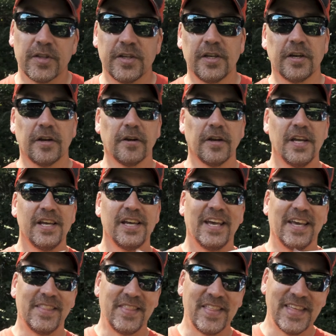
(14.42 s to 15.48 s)
the year.
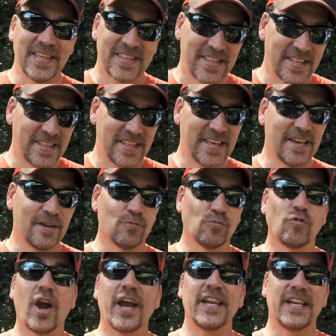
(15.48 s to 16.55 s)
And this is it
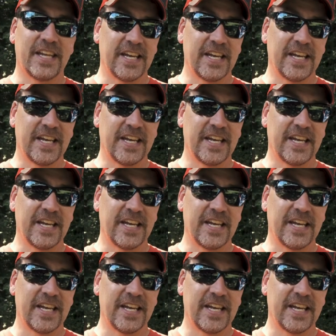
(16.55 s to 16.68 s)
right